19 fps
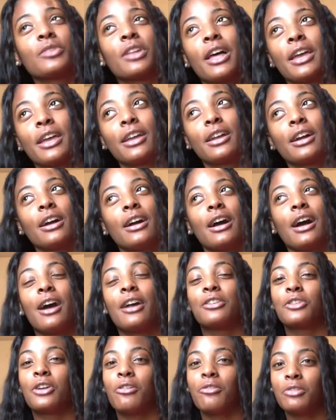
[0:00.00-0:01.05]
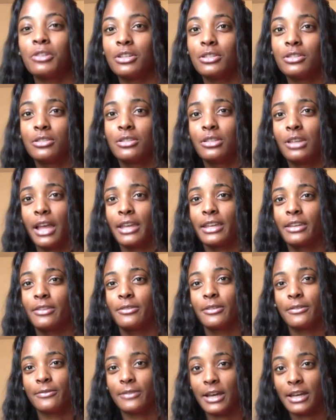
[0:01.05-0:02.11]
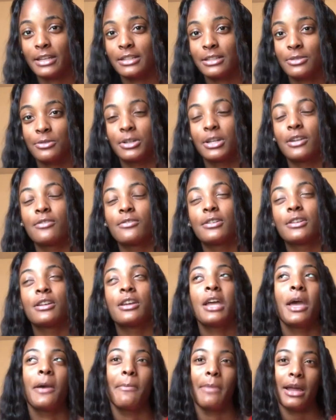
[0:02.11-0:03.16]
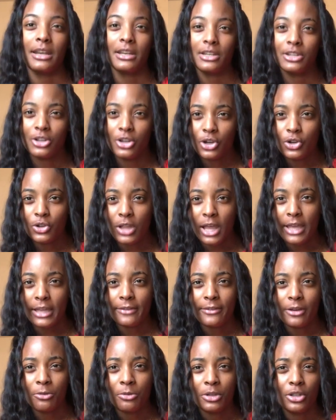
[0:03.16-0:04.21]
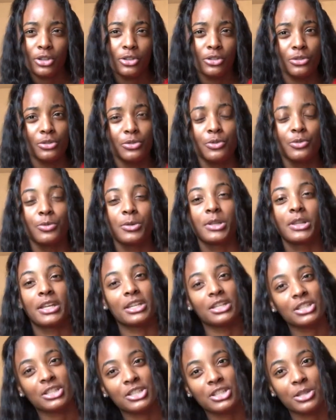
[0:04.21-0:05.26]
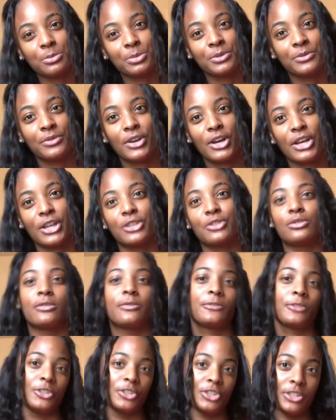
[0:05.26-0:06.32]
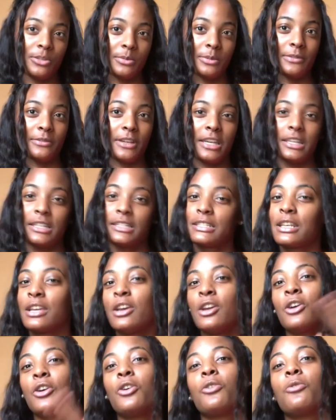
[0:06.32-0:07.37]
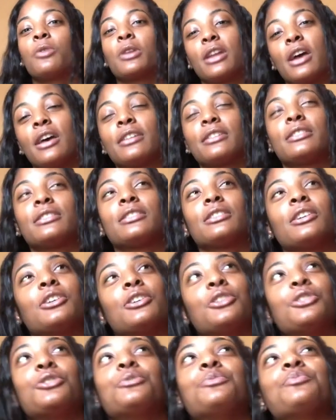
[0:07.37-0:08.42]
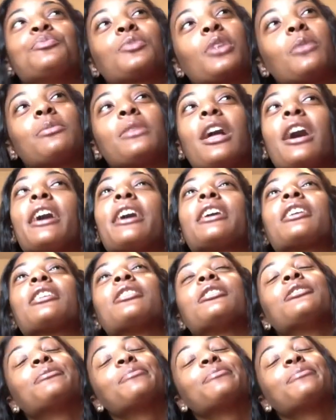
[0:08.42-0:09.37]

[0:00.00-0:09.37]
Like, I know I wanted to like give advice or whatever, but I didn't know like if I wanted to do relationship advice or friendship advice or whatnot. So I'm like,